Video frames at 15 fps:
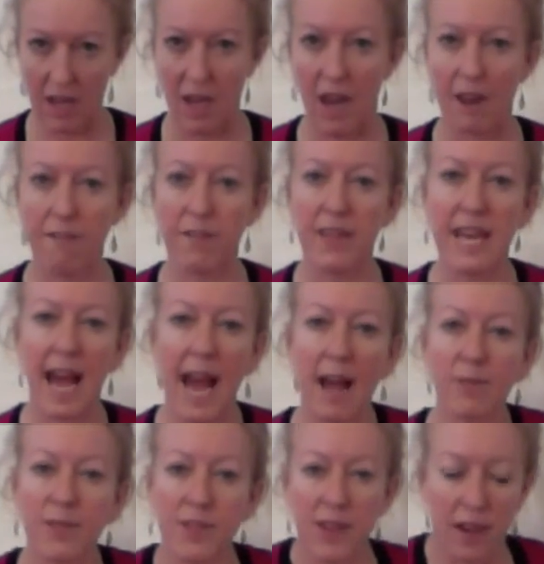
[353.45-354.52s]
And for the
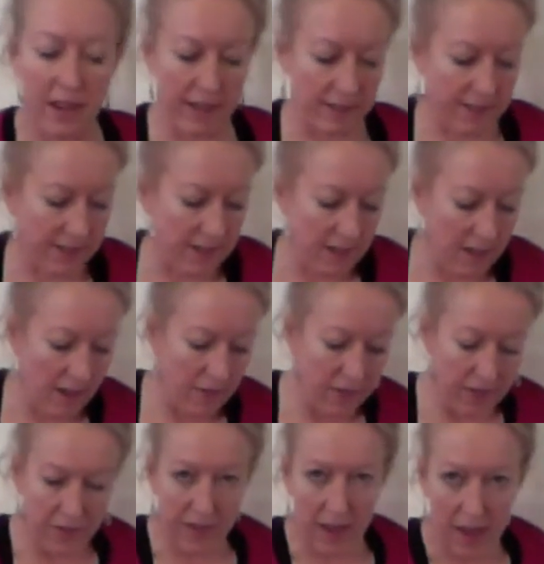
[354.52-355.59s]
outsides of
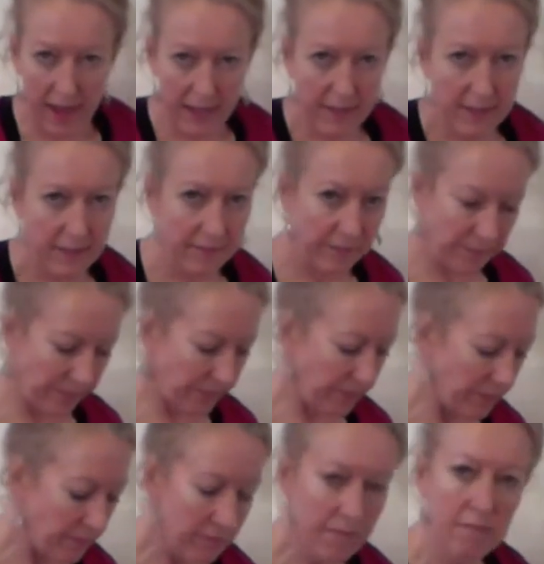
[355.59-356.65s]
the thighs,
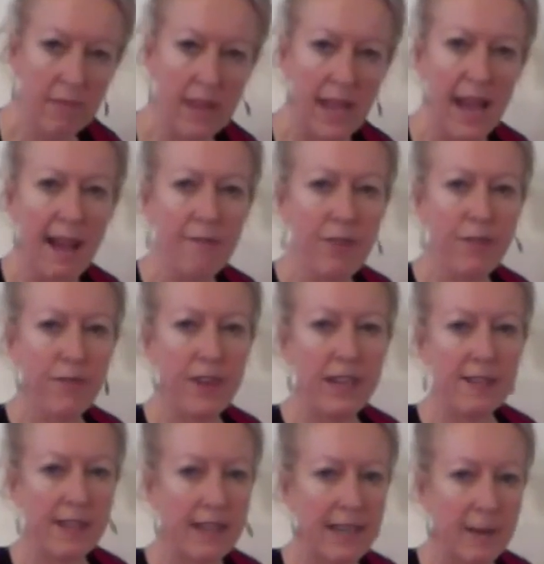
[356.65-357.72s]
have the
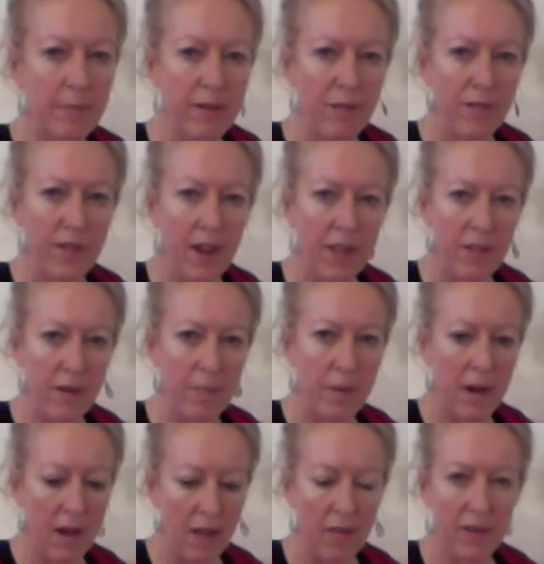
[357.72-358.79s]
feet a little bit further
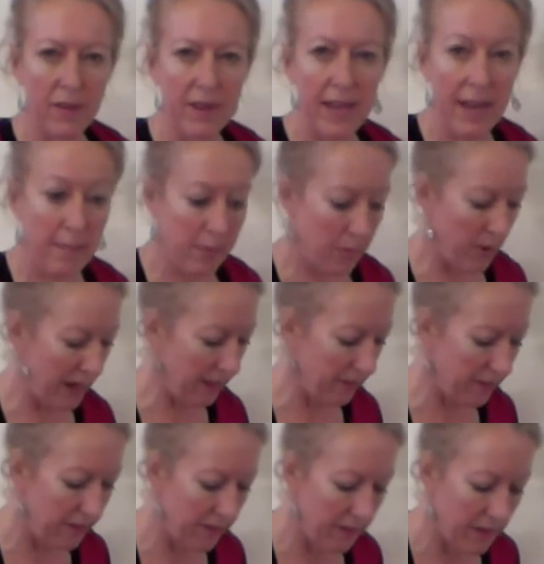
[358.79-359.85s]
apart than hip
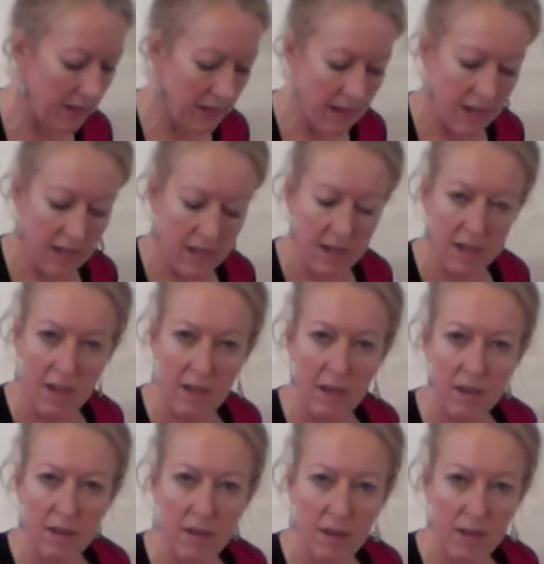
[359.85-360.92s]
width,
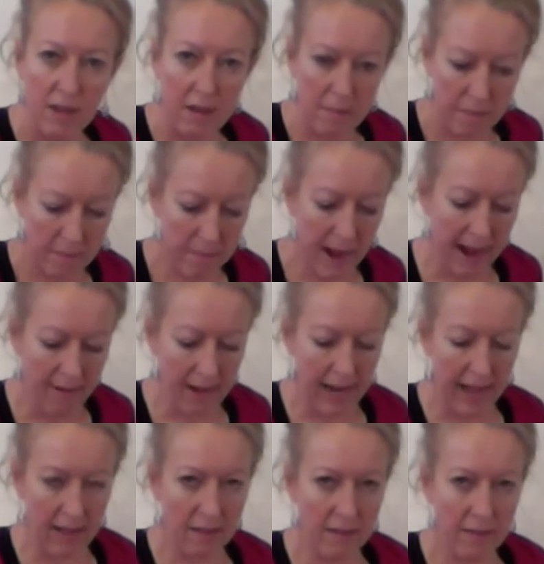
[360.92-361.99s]
but
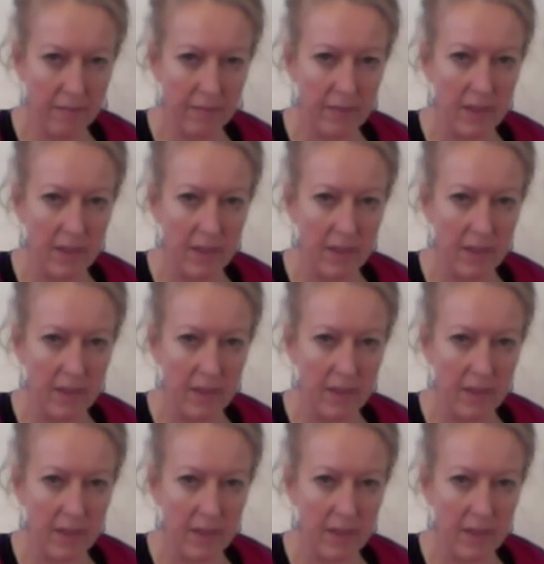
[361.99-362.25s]
parallel.